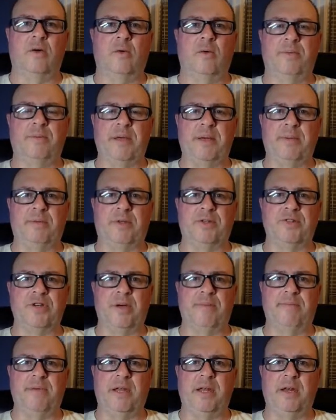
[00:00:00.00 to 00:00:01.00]
when people
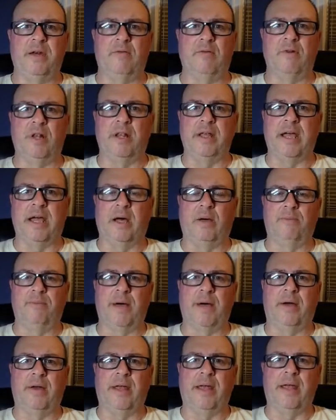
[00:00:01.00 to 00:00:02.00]
chip in and really help
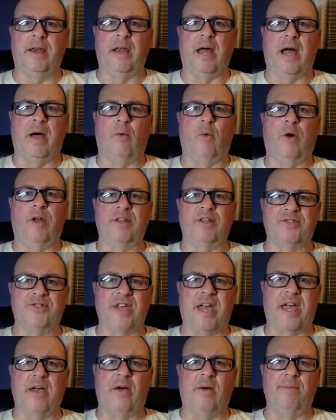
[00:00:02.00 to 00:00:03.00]
out. And I want to
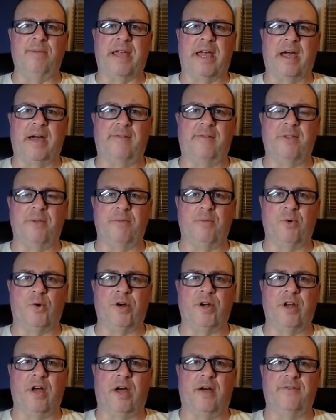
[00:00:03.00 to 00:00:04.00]
say on behalf of the
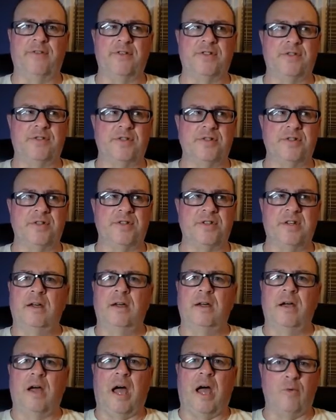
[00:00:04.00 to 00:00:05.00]
board and officers,
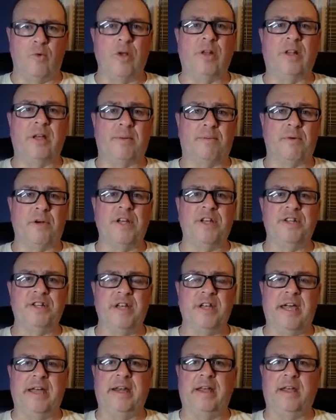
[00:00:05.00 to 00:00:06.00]
I really
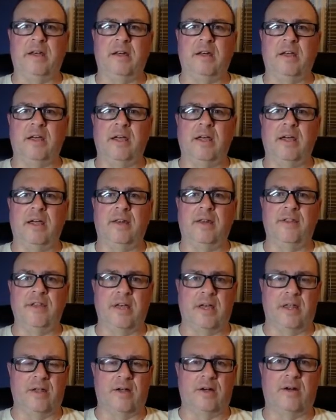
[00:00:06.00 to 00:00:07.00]
appreciate it. And
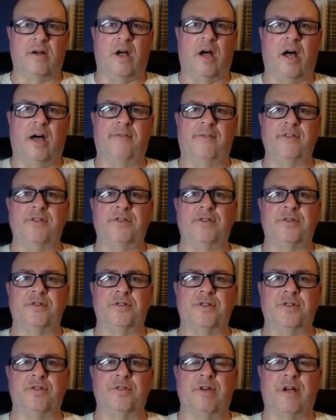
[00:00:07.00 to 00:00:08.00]
the other
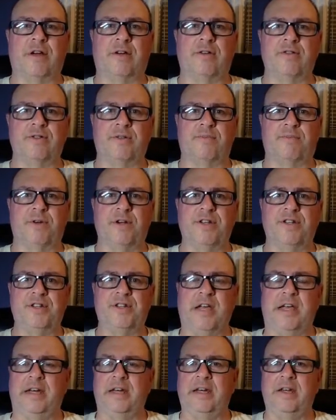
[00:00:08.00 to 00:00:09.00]
officers and directors
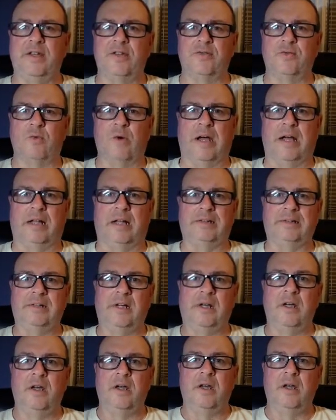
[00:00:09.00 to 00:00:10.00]
appreciate it as well.
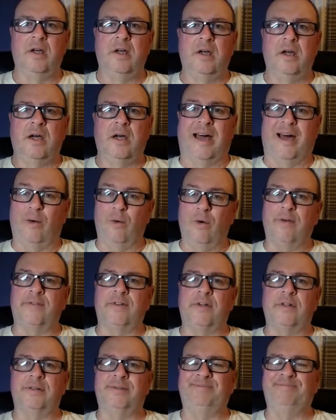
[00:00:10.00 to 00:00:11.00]

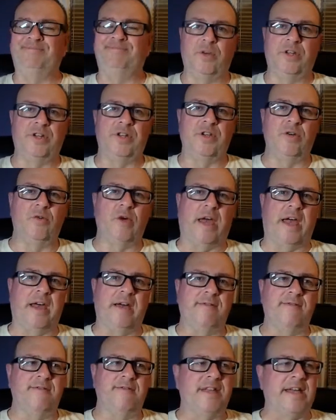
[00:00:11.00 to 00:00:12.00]
However, we do
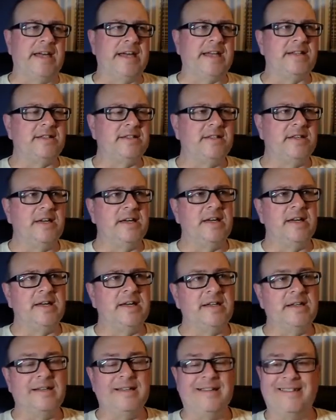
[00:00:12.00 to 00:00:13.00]
have that
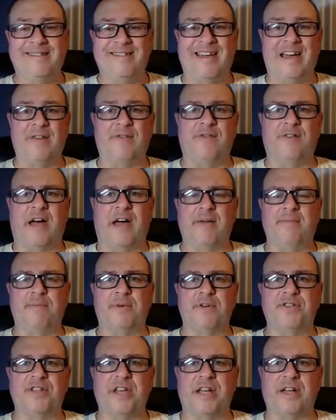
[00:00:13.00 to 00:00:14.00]

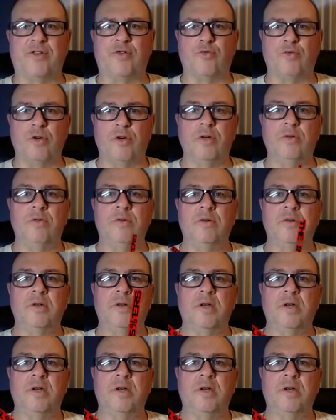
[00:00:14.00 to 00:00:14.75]
5% crew,